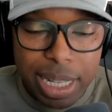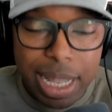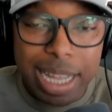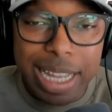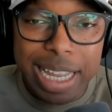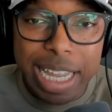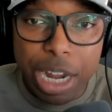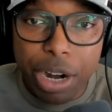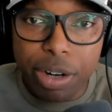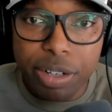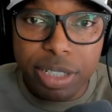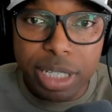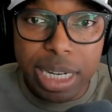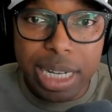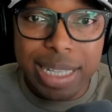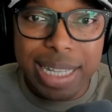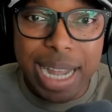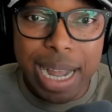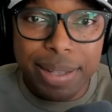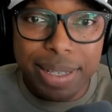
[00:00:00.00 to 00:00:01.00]
And I guarantee
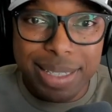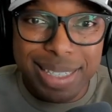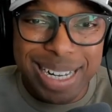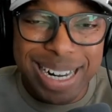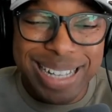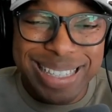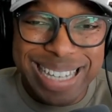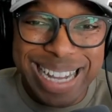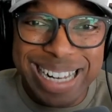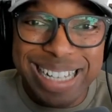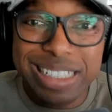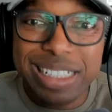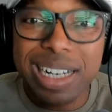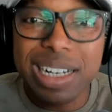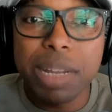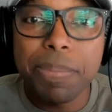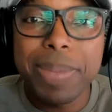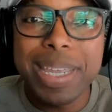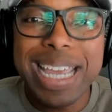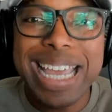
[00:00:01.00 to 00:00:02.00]
you, 9 out of 10, it's
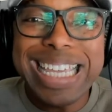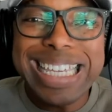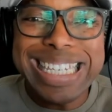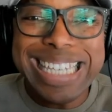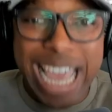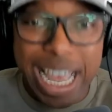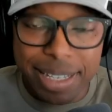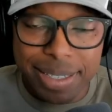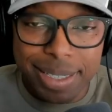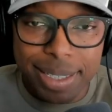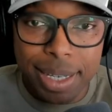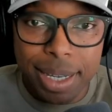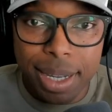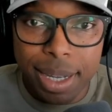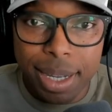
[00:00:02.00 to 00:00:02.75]
going to be a yes.